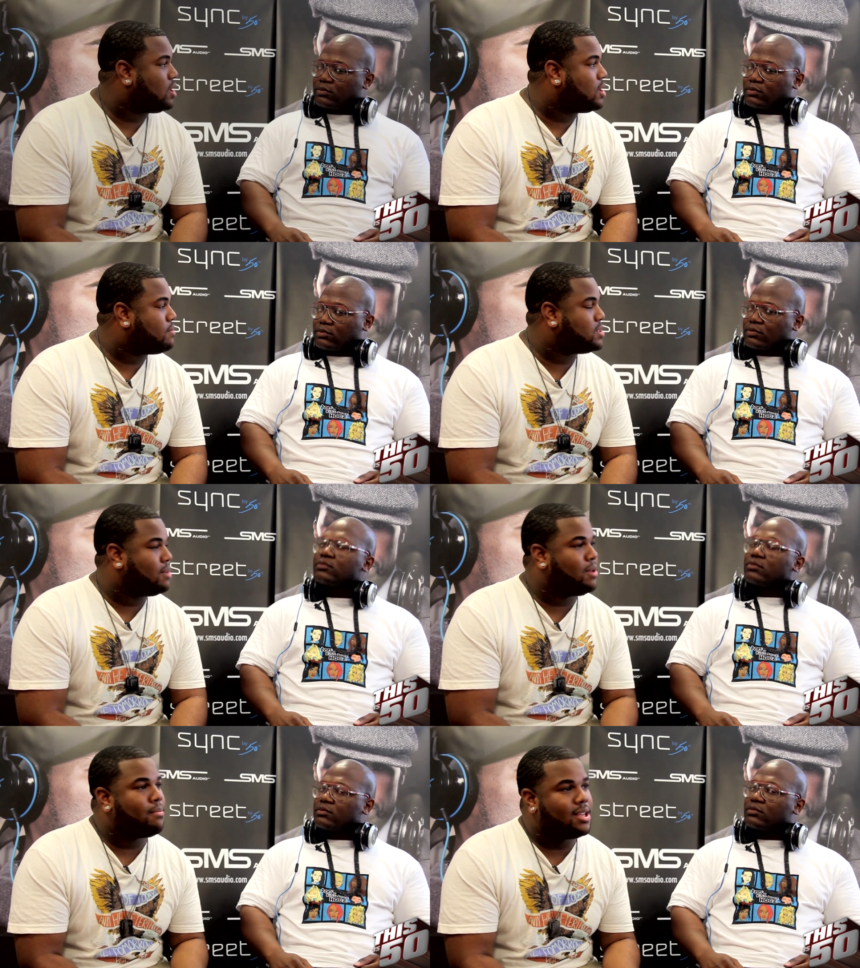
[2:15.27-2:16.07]
Speaker 1: You know what I'm
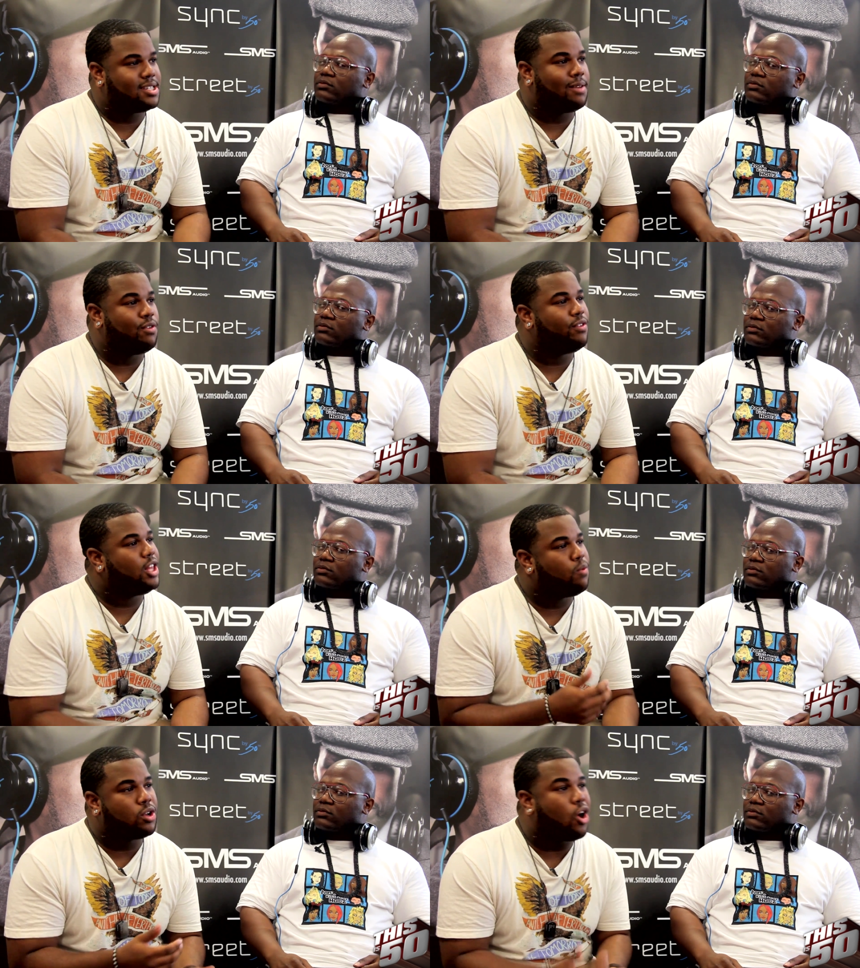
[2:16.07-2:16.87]
saying? Me and my team, we
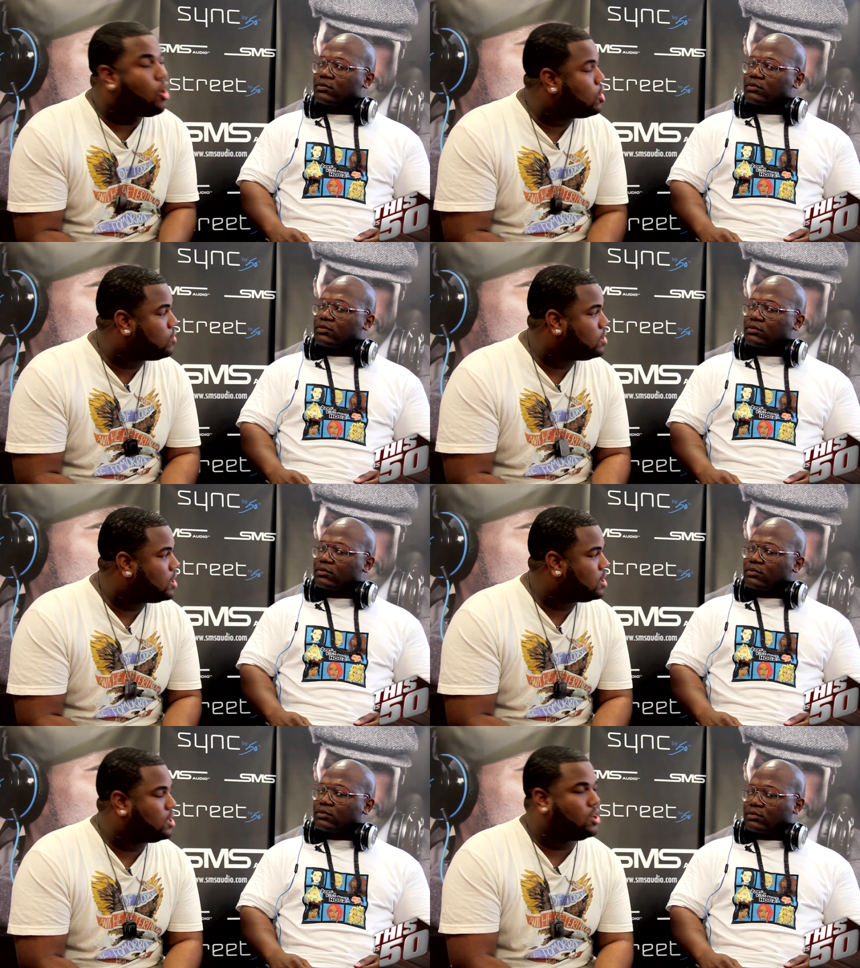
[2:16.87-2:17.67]
really work hard on it.
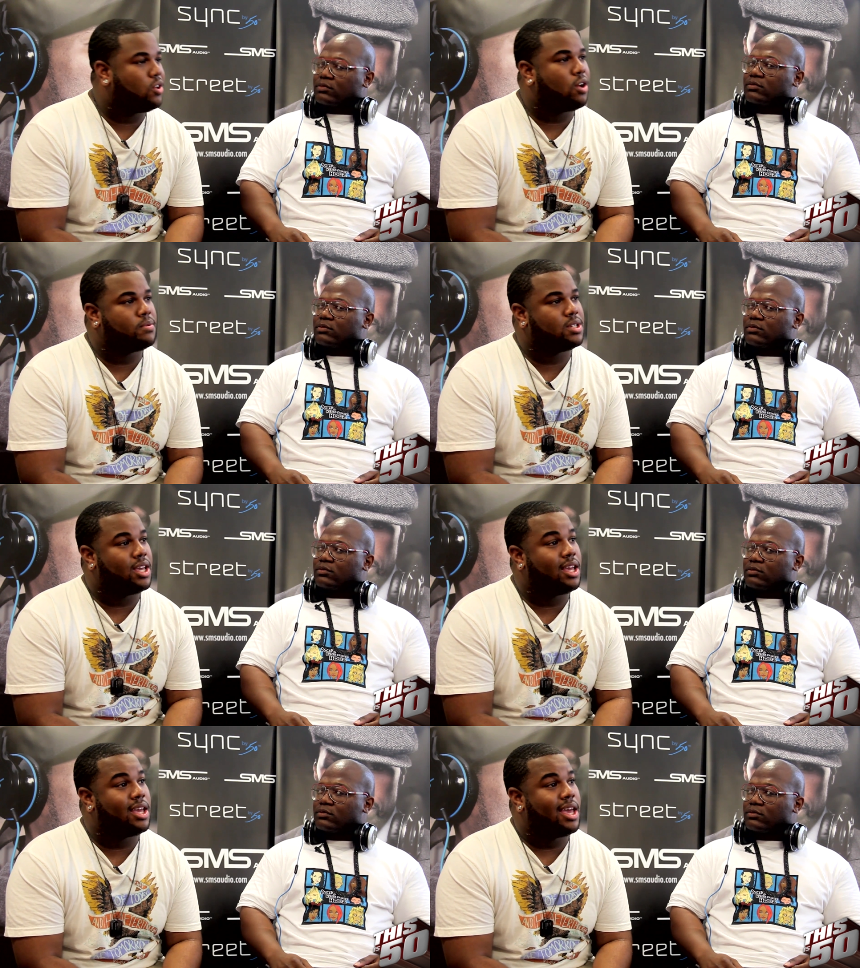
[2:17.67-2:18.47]
You know what mm. I'm
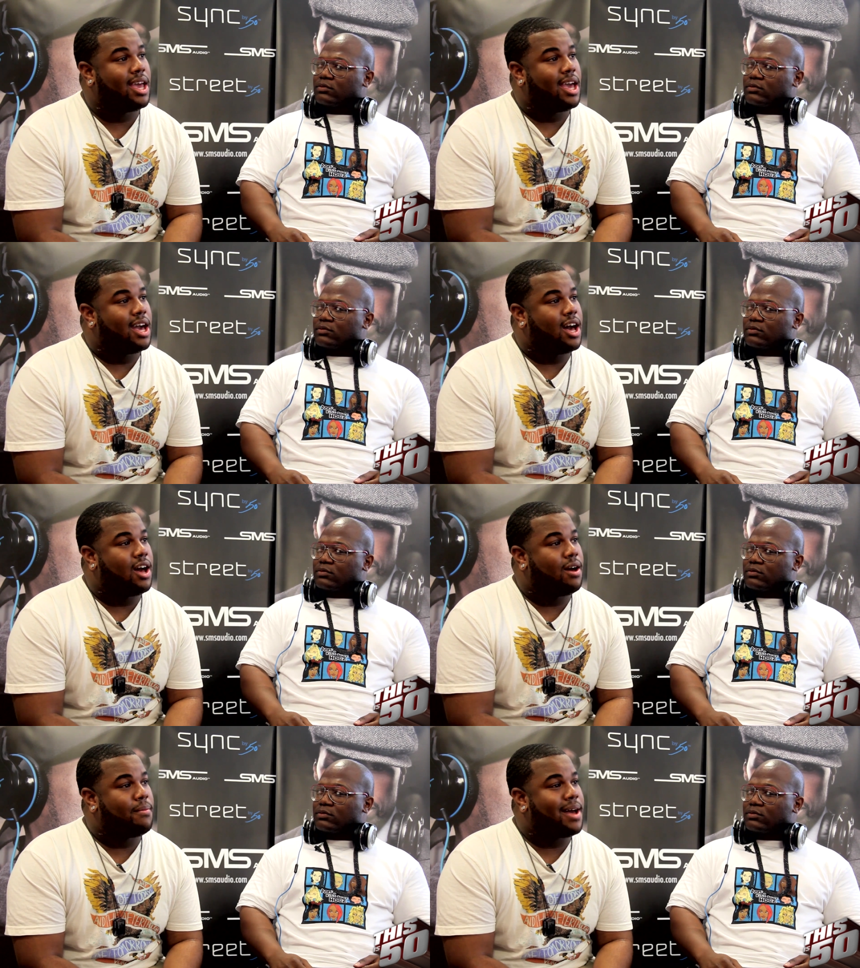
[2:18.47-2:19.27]
saying?
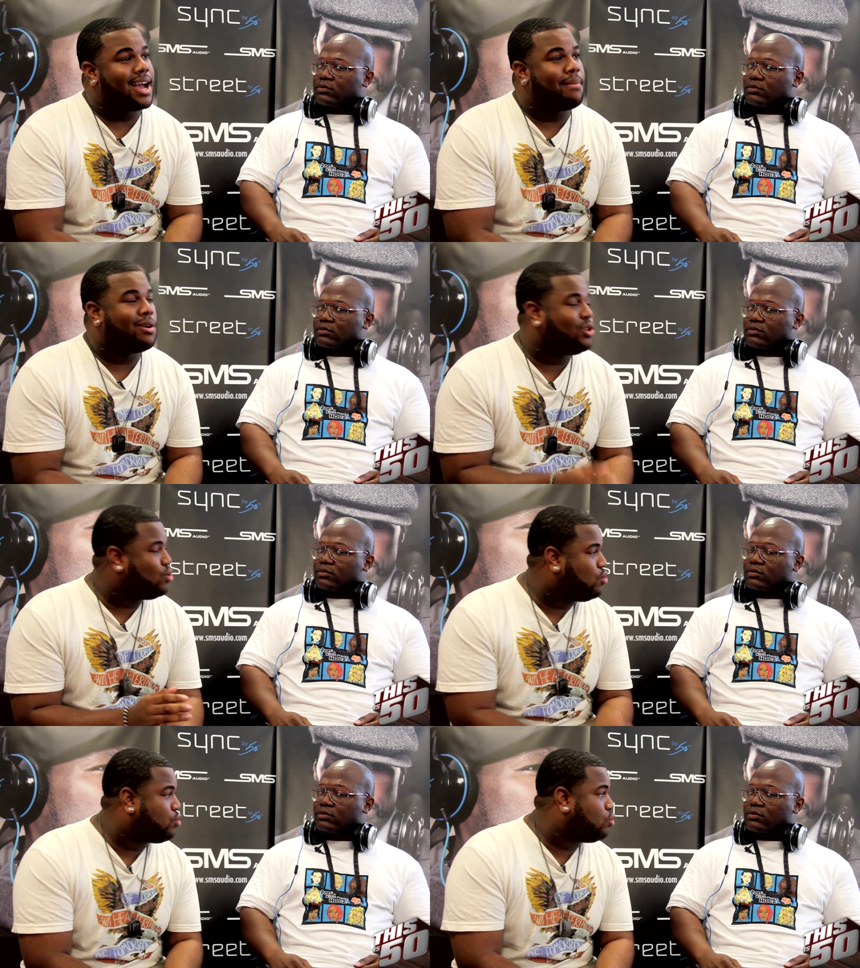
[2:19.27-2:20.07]
Um, I got my
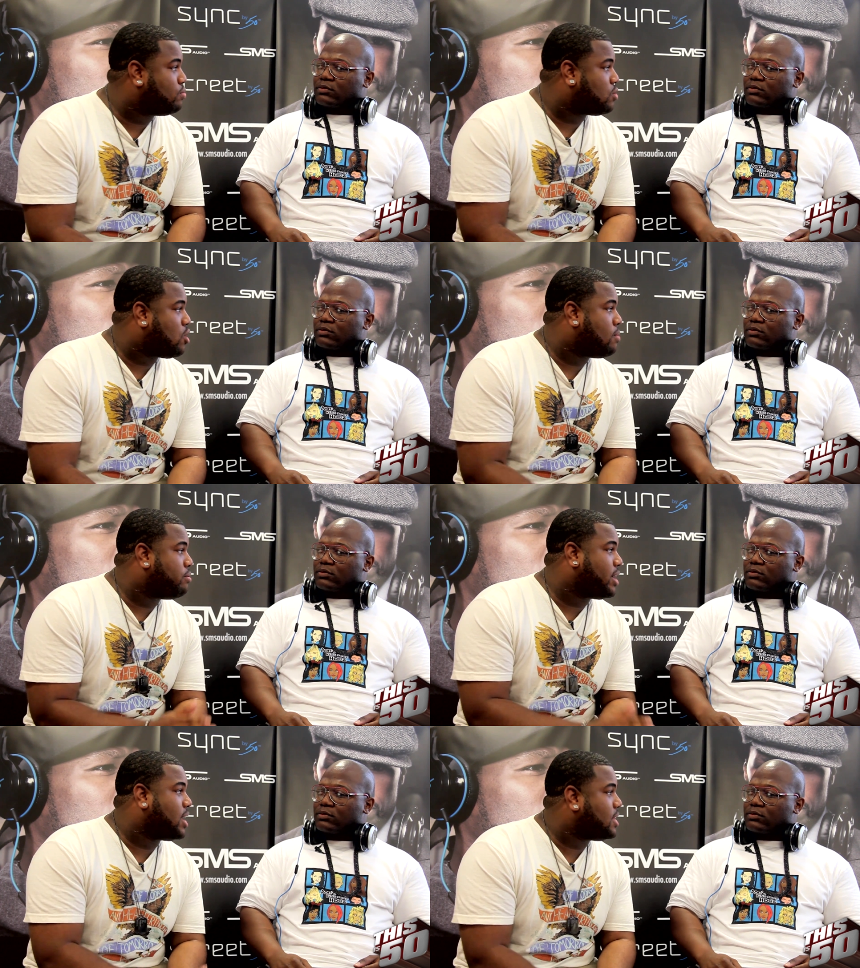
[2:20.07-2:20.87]
new group called
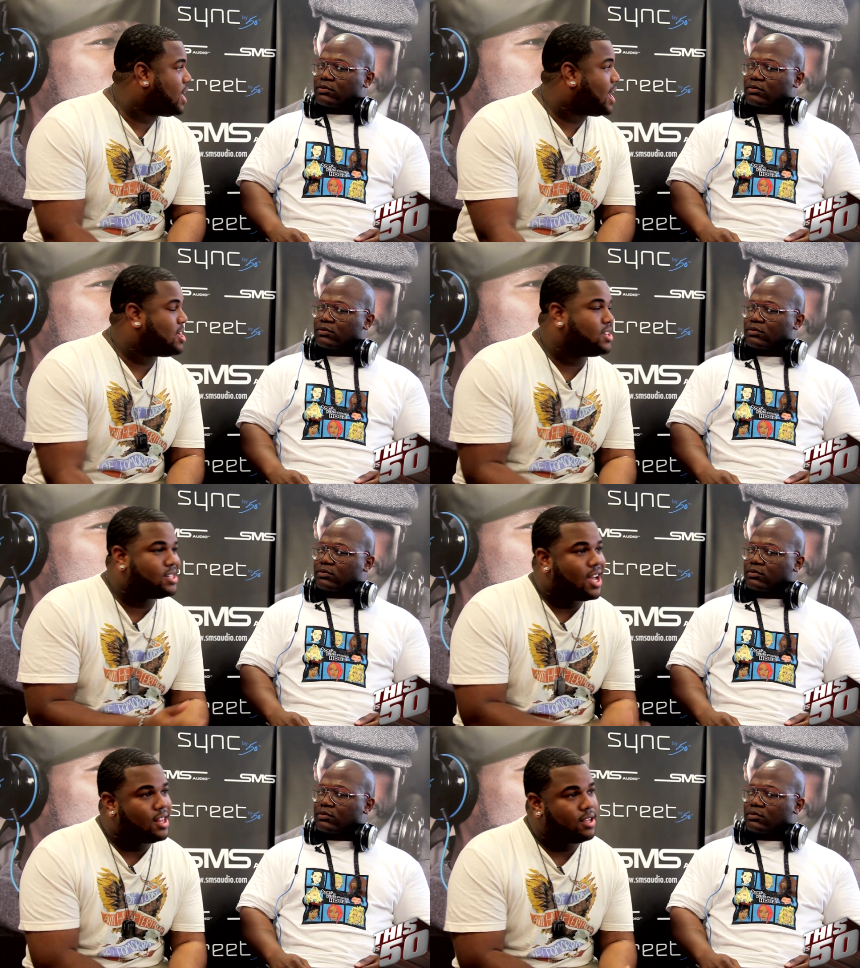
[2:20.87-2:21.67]
Breaking Day. I just
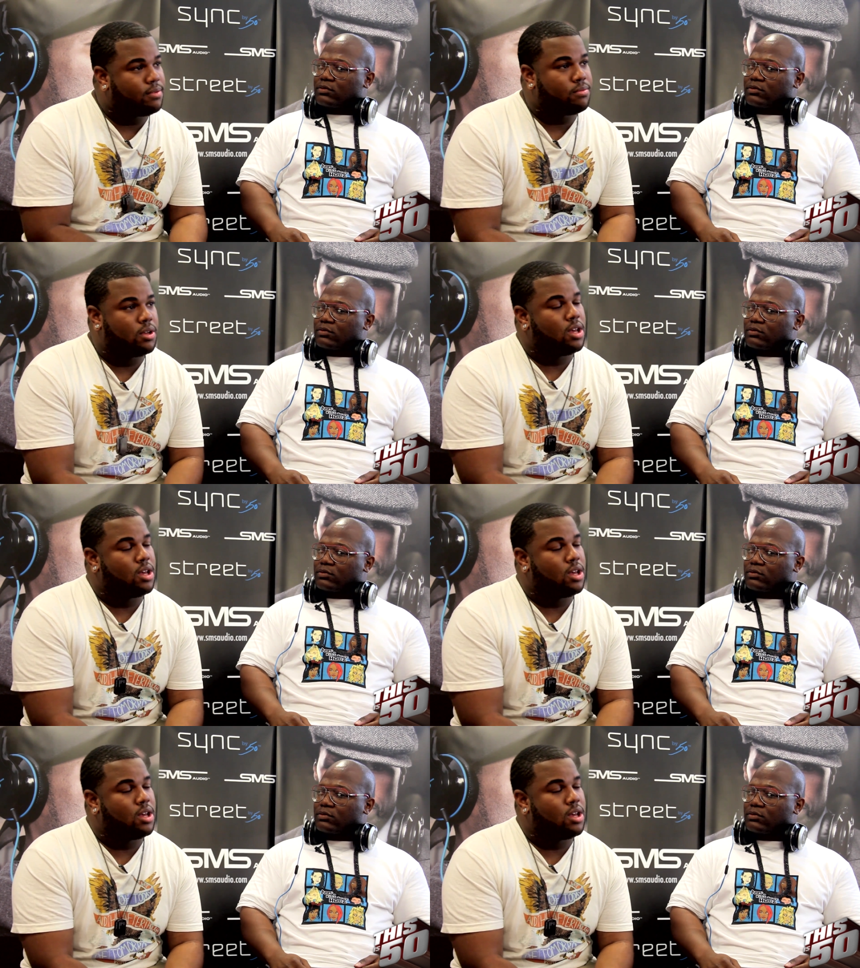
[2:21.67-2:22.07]
signed them.